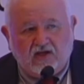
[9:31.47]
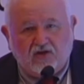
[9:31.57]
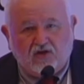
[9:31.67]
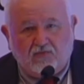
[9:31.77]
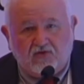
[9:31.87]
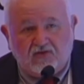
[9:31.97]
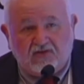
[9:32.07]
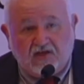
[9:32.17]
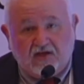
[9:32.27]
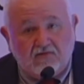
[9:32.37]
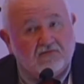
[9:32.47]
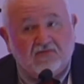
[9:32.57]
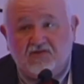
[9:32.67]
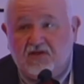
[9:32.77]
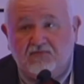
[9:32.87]
the community.
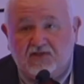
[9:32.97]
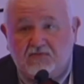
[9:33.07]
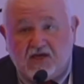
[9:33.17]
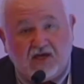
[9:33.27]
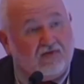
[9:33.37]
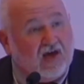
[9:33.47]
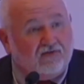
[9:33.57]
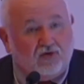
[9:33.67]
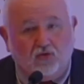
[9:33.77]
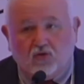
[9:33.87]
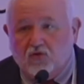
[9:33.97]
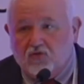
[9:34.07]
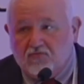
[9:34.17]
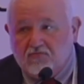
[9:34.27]
Simply speaking, we have no clue.